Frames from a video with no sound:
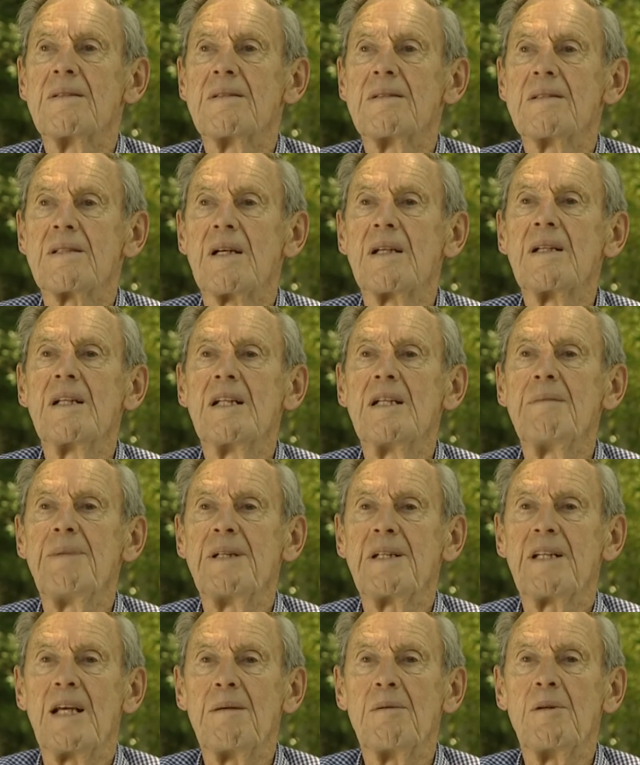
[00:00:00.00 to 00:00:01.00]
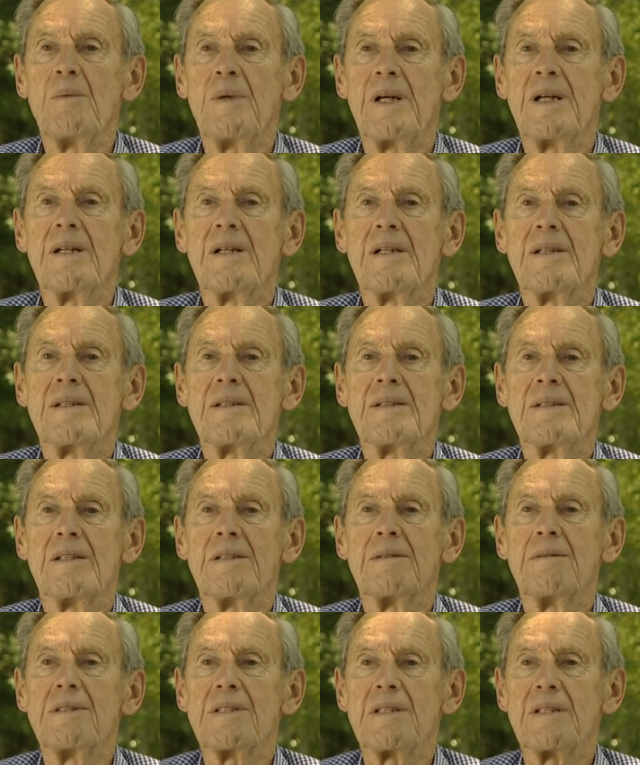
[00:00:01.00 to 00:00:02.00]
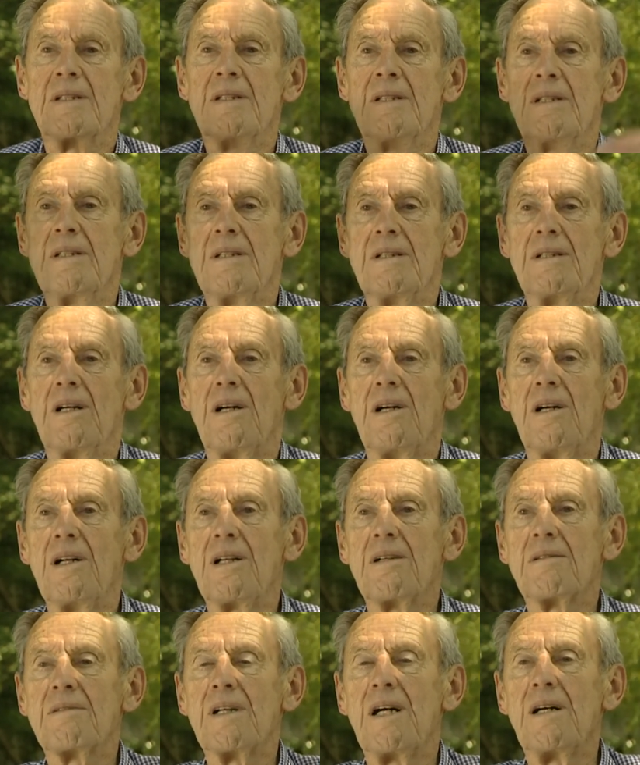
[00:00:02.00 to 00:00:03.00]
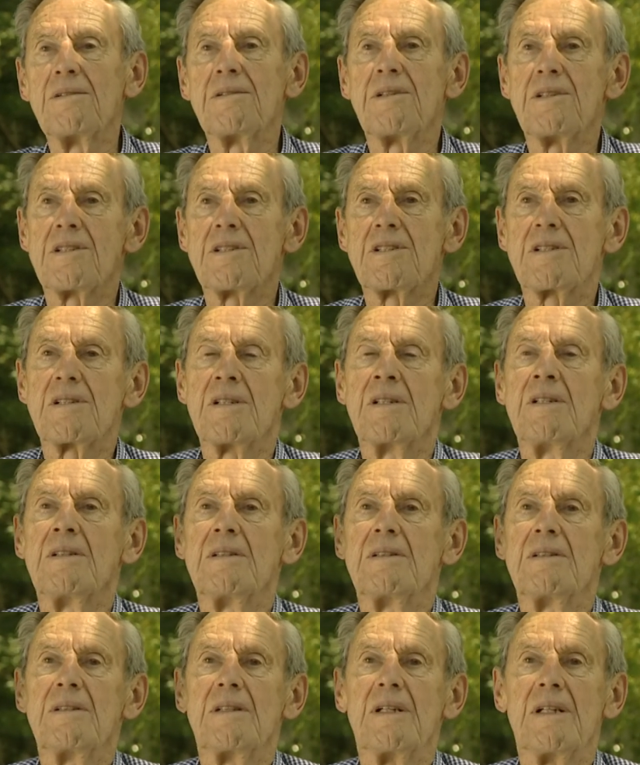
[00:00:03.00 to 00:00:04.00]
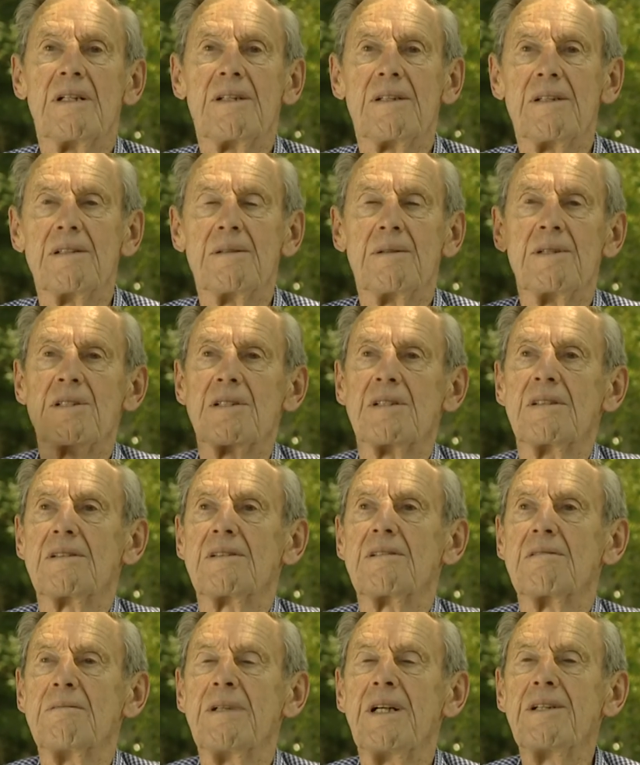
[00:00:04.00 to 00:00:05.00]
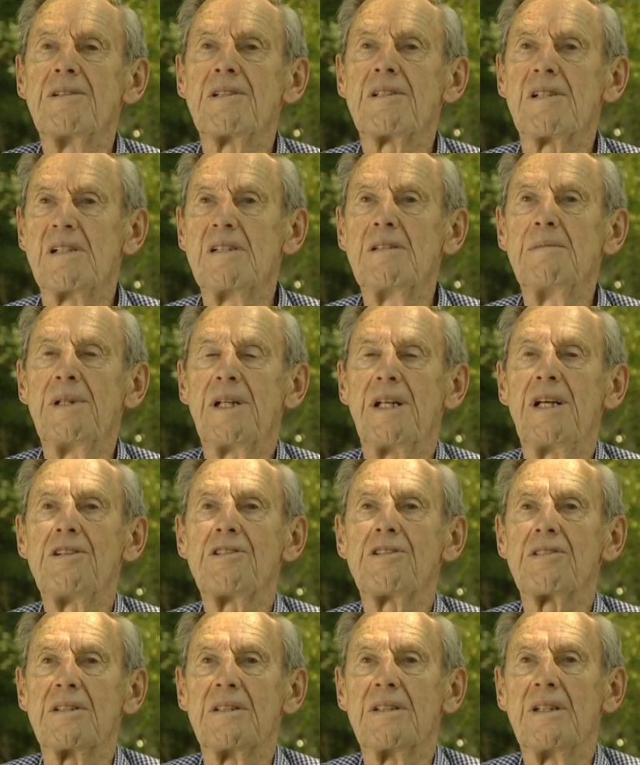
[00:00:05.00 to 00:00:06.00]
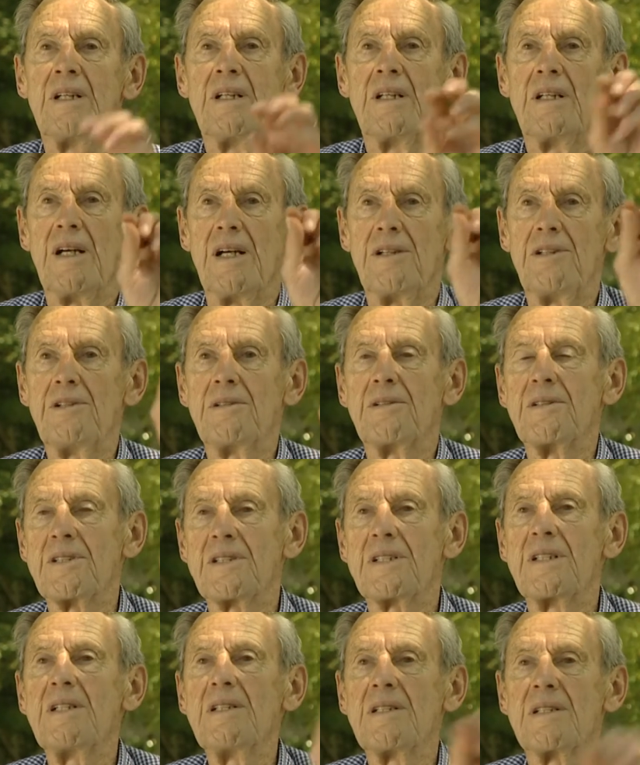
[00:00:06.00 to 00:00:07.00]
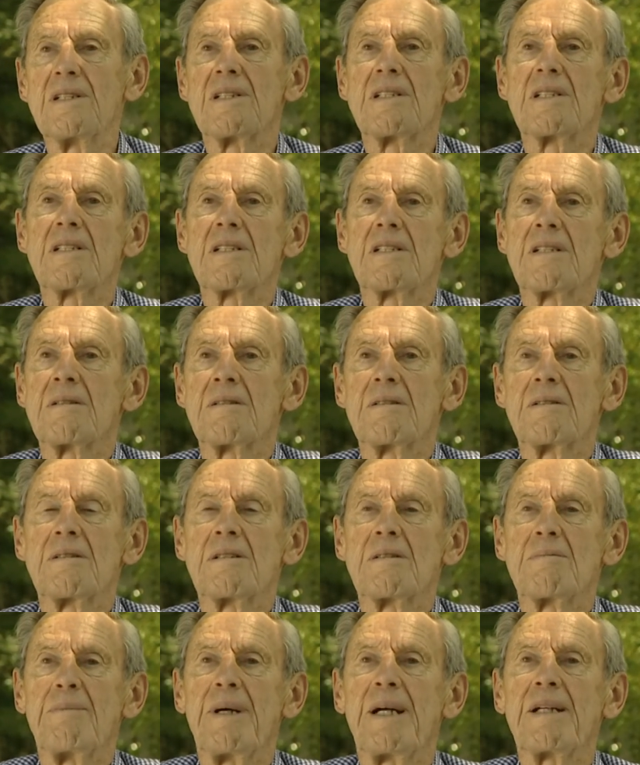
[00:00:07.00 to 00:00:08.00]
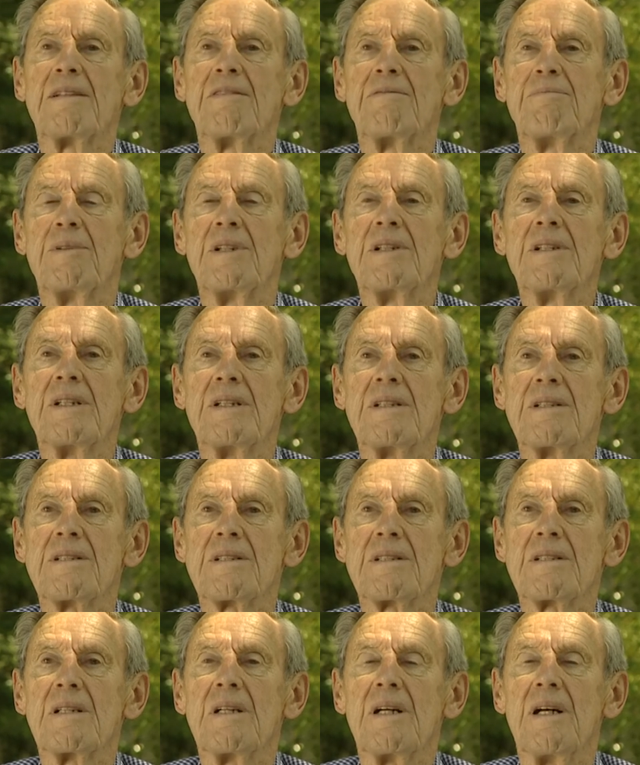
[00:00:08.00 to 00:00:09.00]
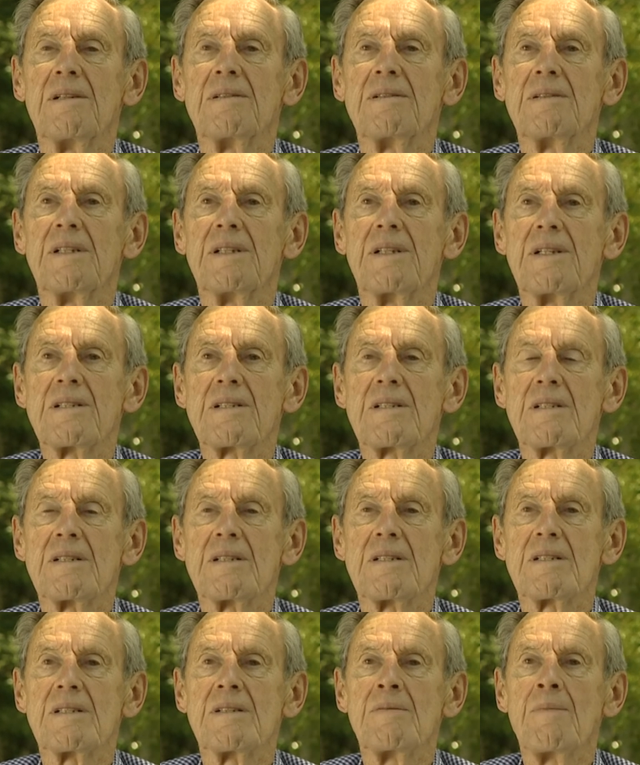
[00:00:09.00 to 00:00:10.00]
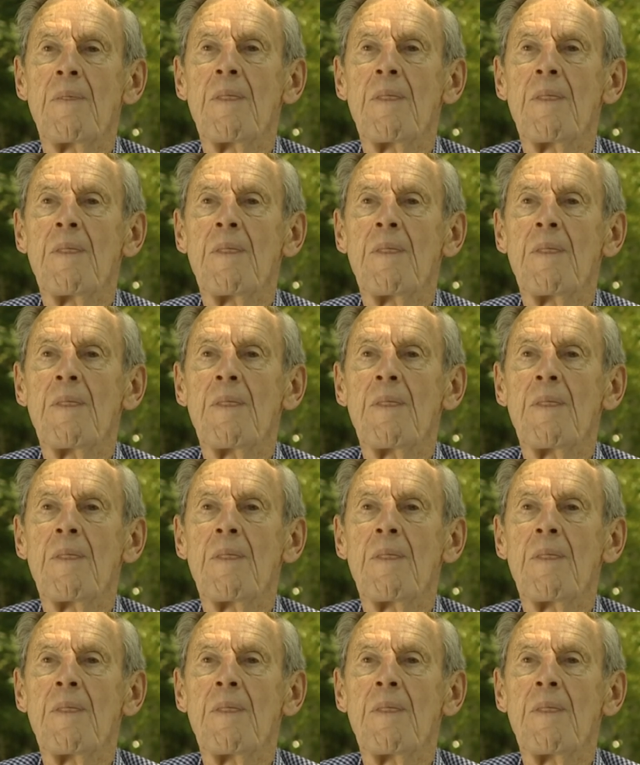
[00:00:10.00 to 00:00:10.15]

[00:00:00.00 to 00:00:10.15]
suddenly became aware that there was all around us, uh, there was a tremendous illumination and you could see this speck of brilliance out in the distance,